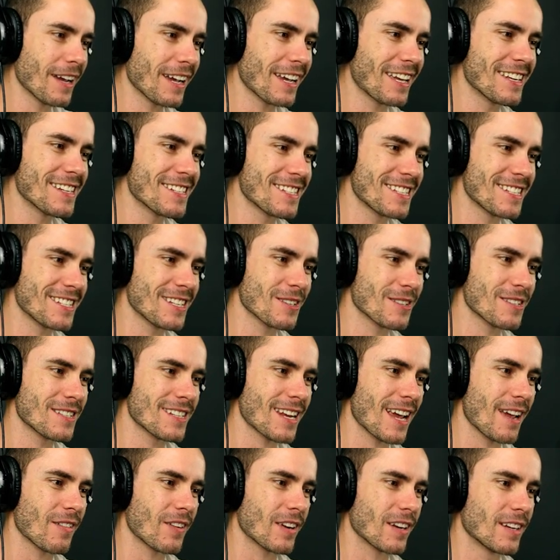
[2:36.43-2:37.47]
We can still
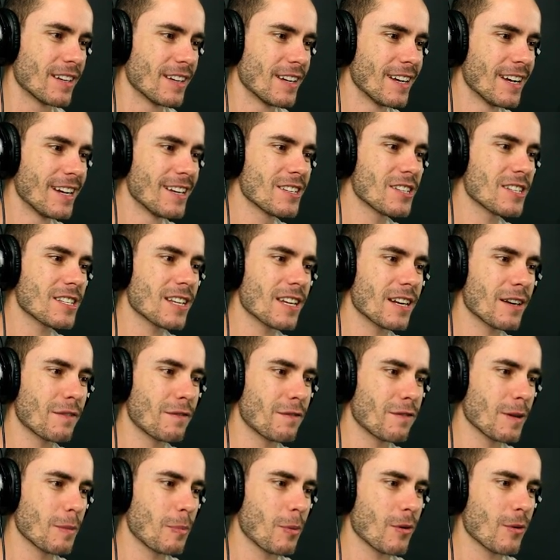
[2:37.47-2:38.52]
save it. Just gonna
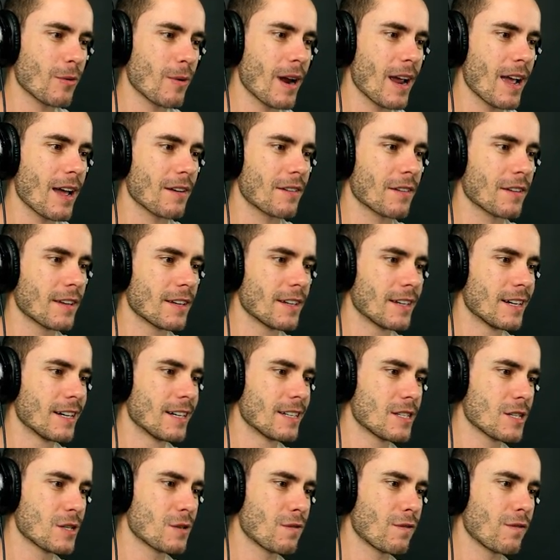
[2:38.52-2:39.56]
flip around.
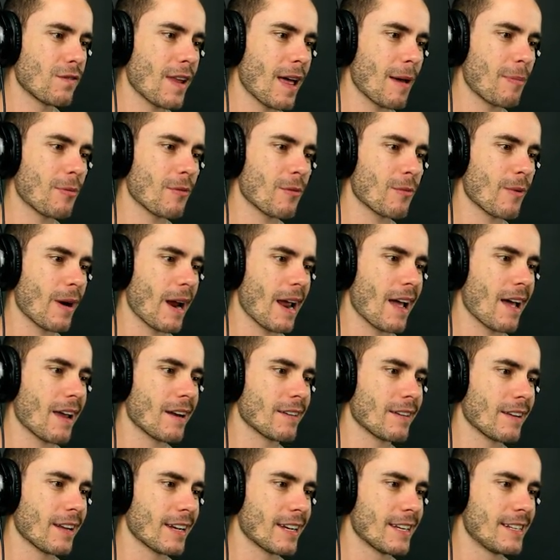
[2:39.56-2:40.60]
Just flap
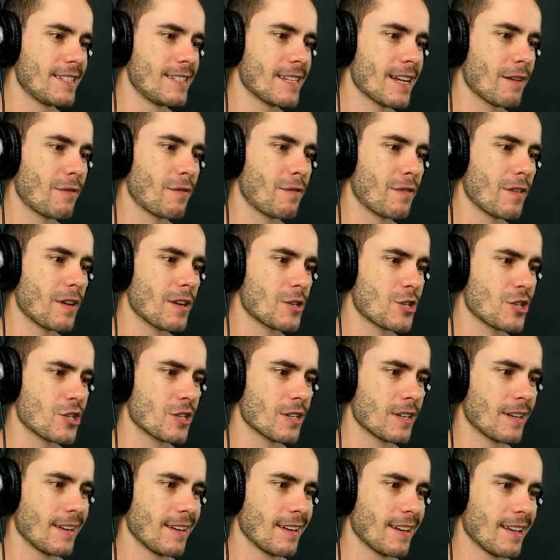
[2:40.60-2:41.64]
around like a dead
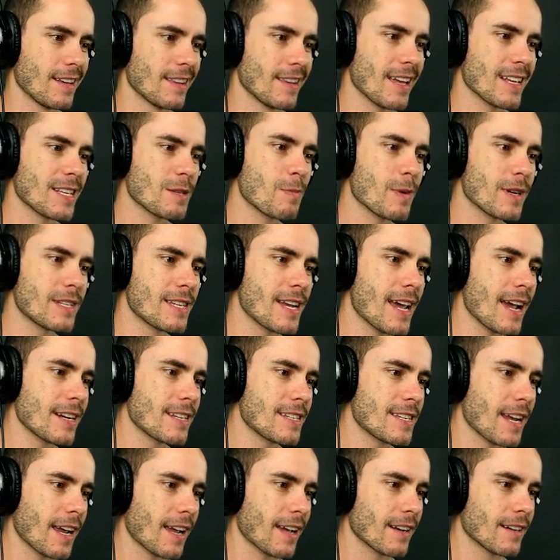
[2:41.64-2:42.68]
fish. That's my
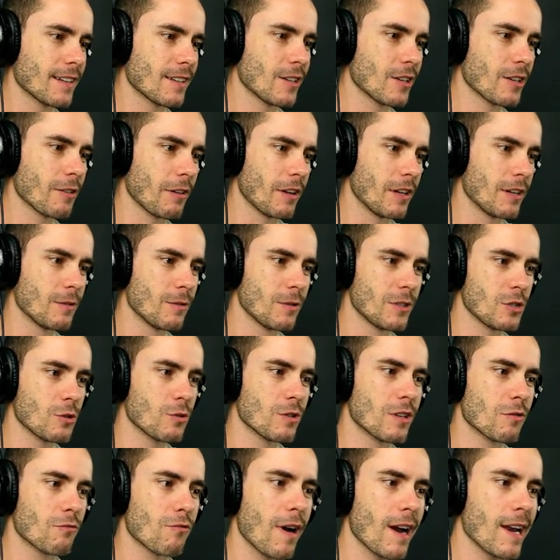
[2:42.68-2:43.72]
tactic. Look at me. We're
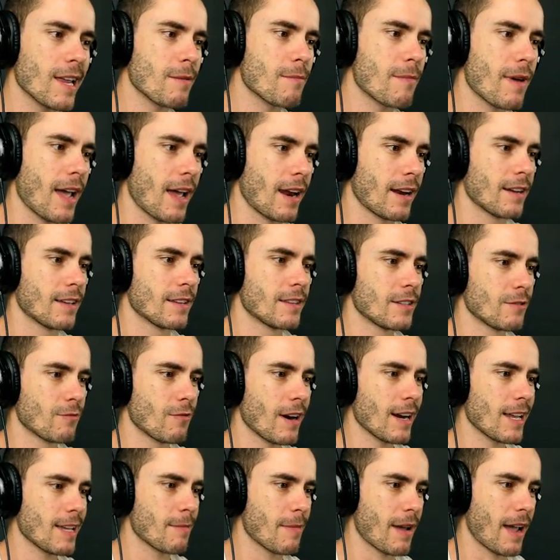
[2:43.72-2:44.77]
doing the running man. The
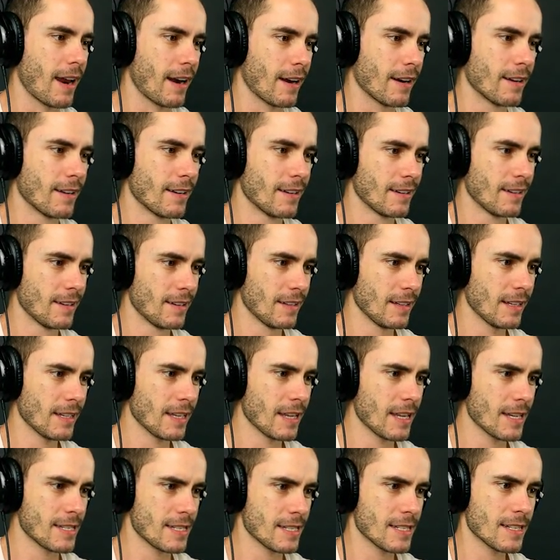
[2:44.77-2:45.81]
running man. Look
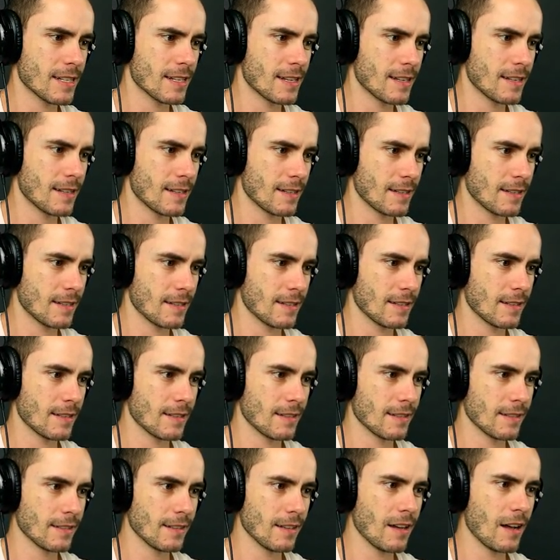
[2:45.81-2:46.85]
at this.
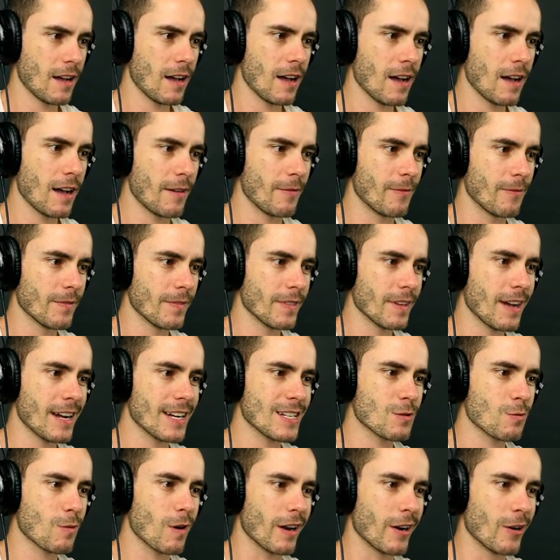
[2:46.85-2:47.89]
Ah, oh,
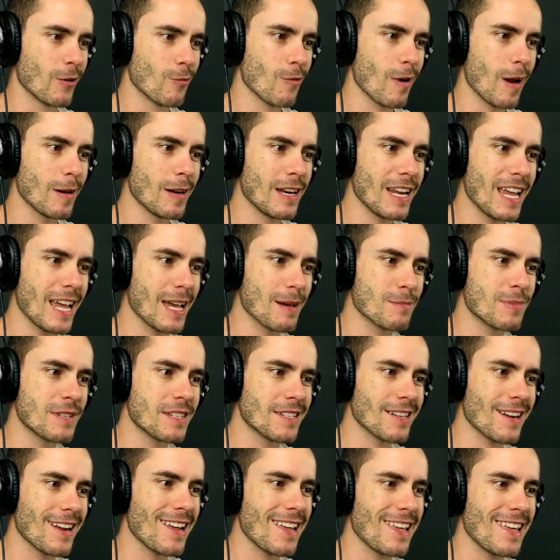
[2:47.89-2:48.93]
nice one. Run
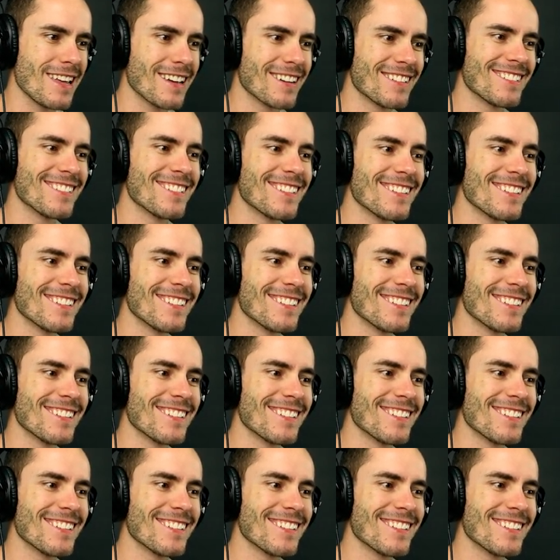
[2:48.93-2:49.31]
DMC.